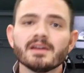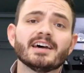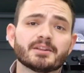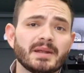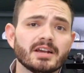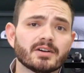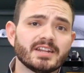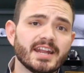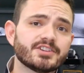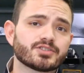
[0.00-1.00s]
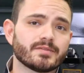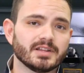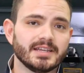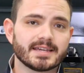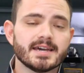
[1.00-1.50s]
Now, depending on the nature of the
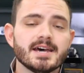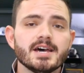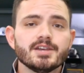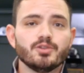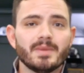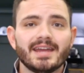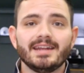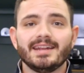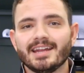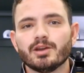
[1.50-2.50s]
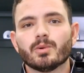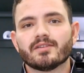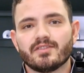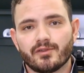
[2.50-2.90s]
leak, you may need any one of the